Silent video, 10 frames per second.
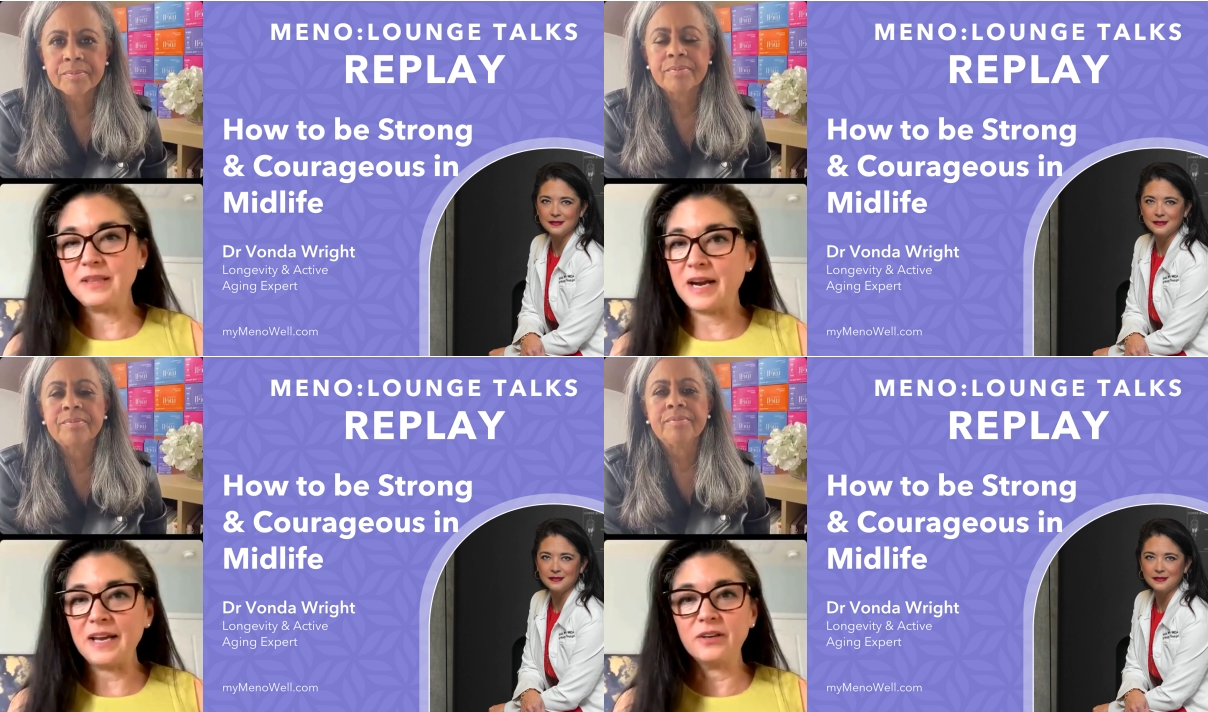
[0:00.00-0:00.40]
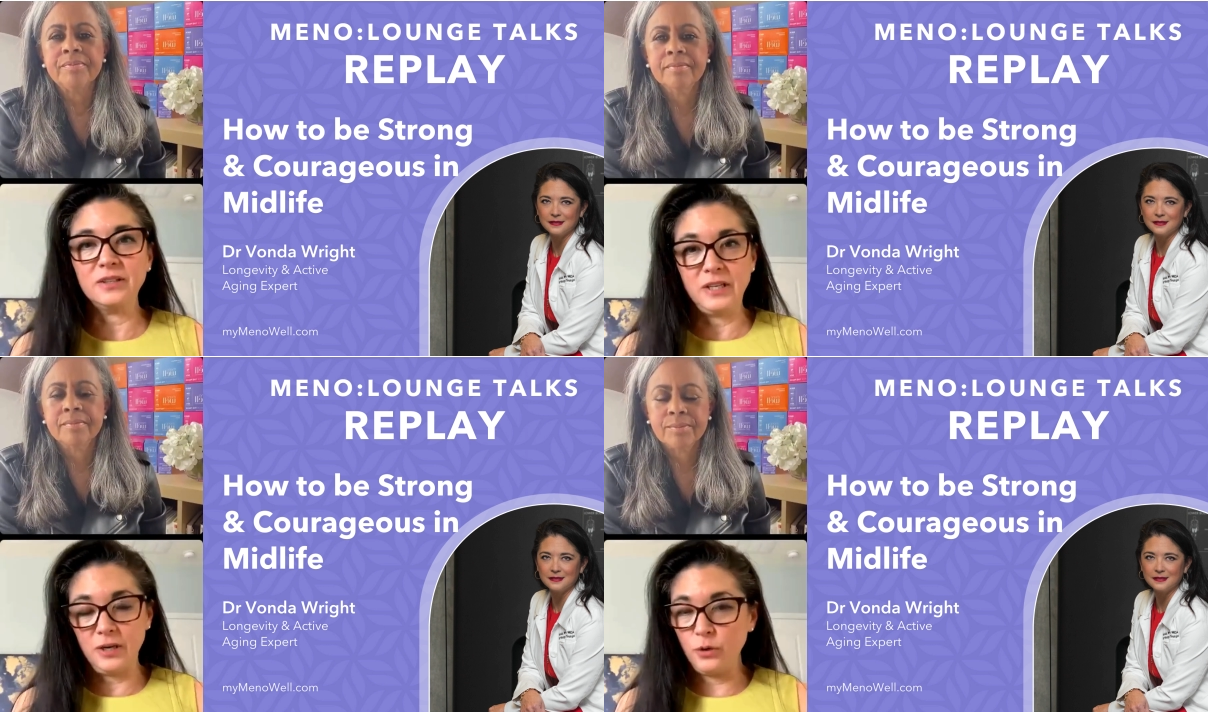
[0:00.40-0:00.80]
Speaker 1: that I could
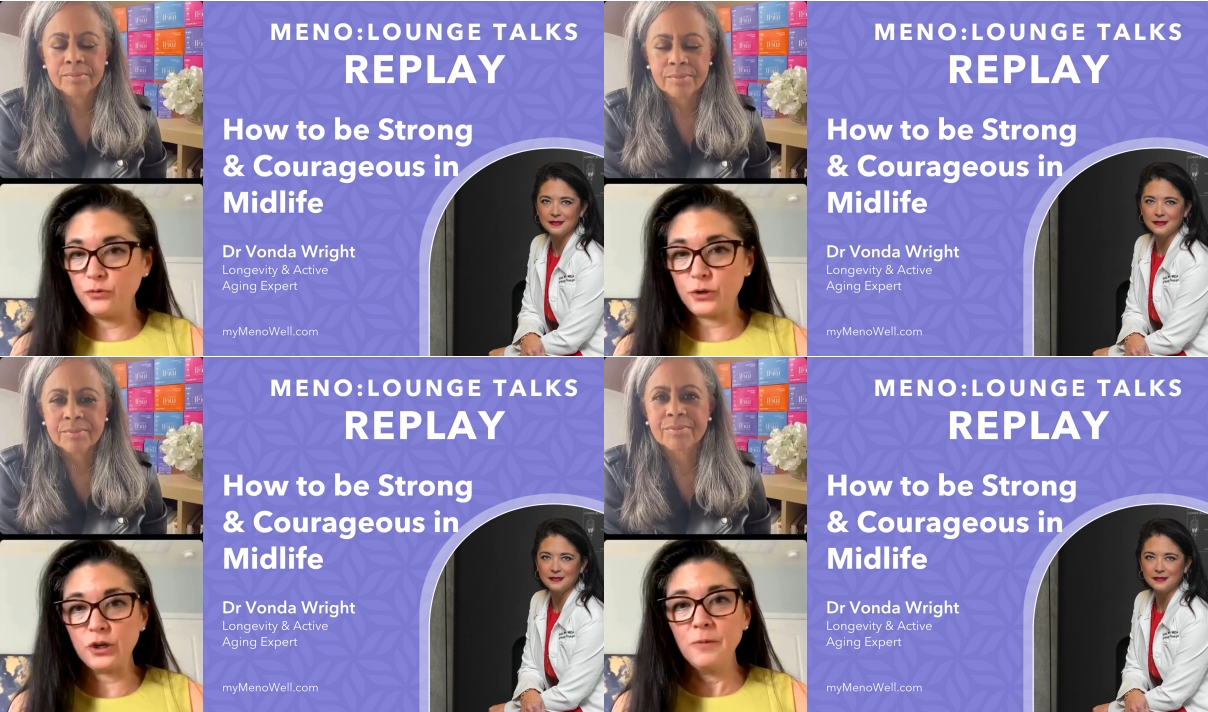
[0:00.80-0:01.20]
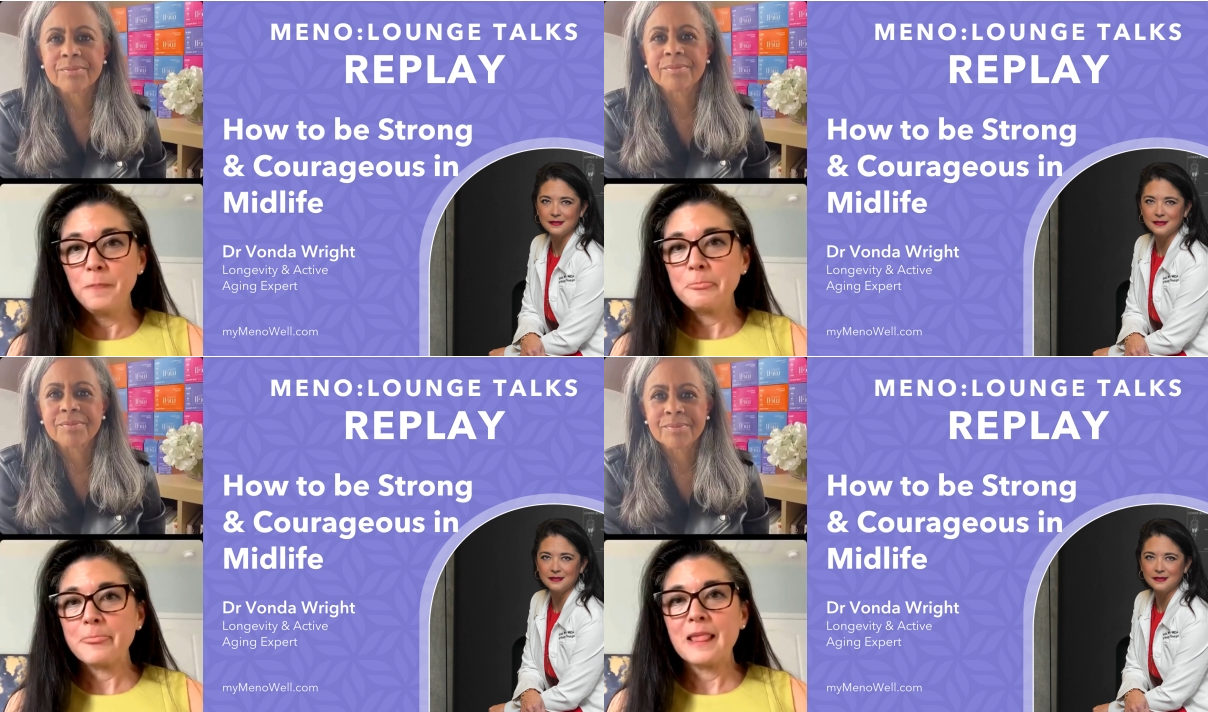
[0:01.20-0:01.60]
get over
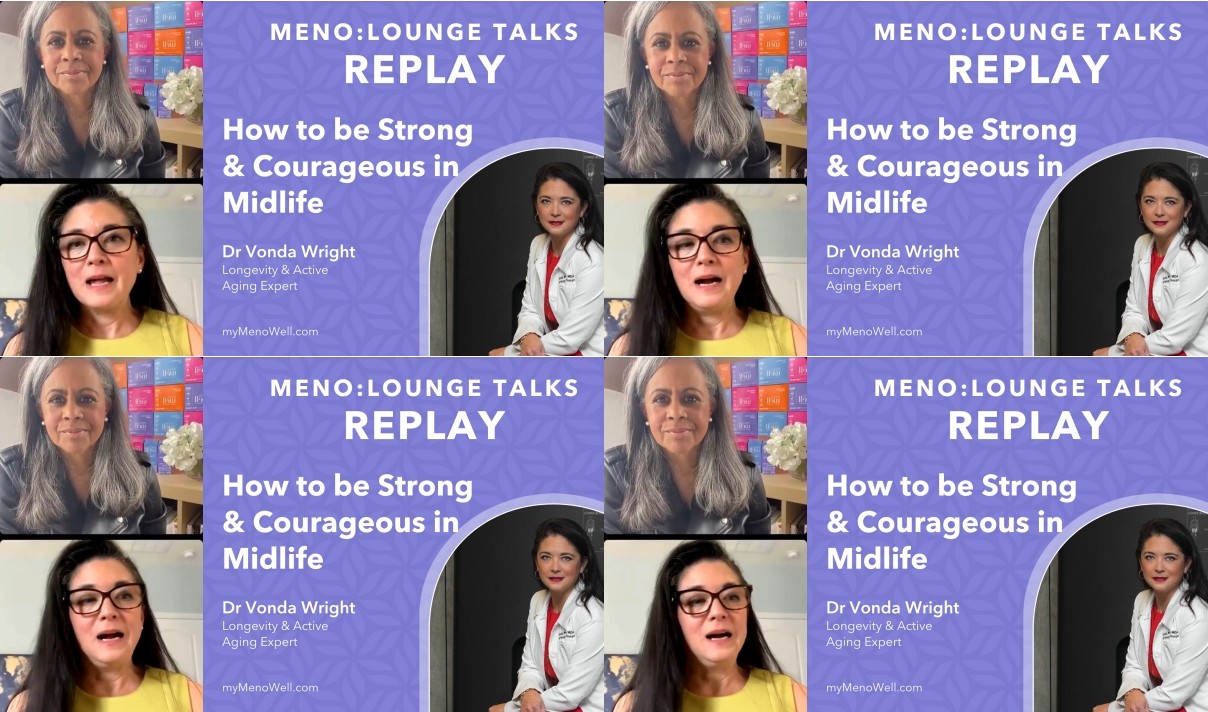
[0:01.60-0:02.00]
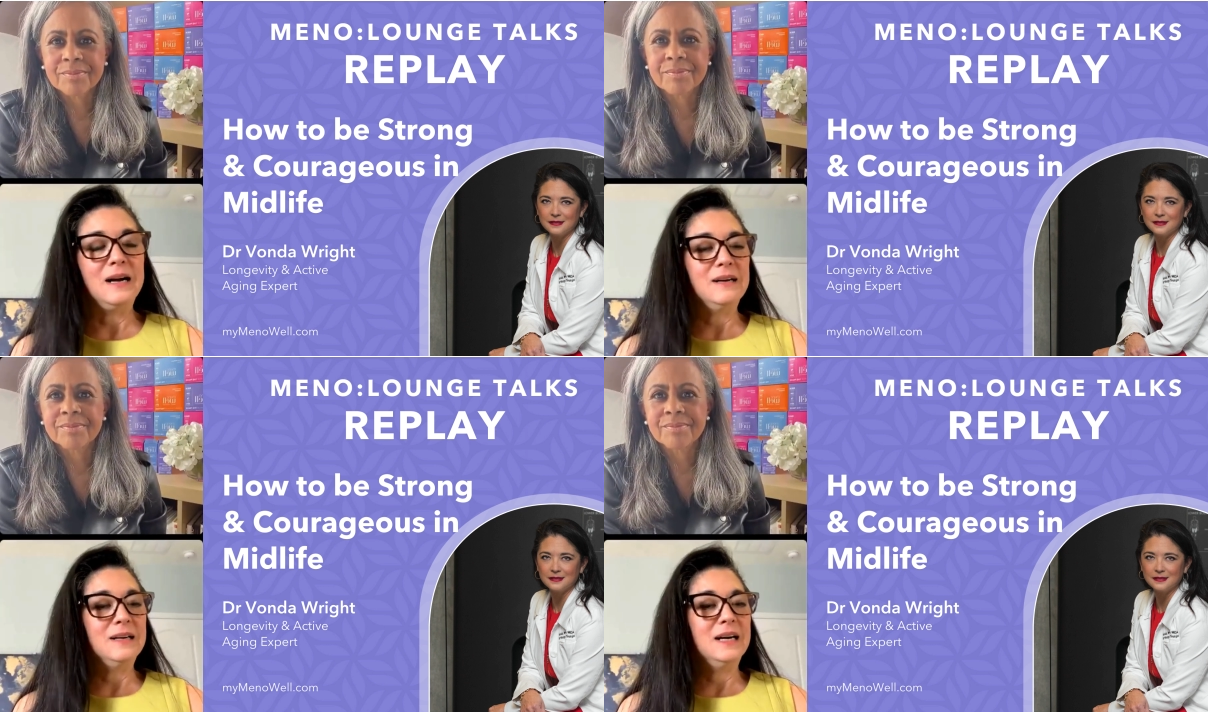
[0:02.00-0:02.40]
uh,
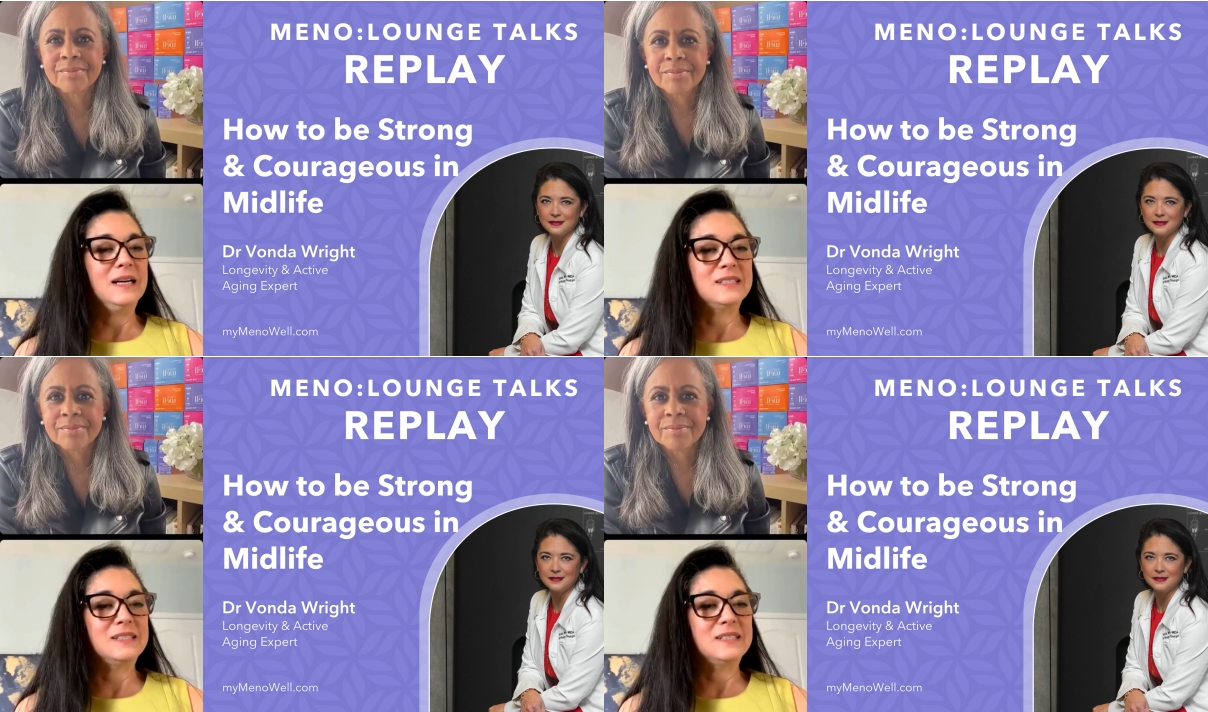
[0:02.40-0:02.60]
a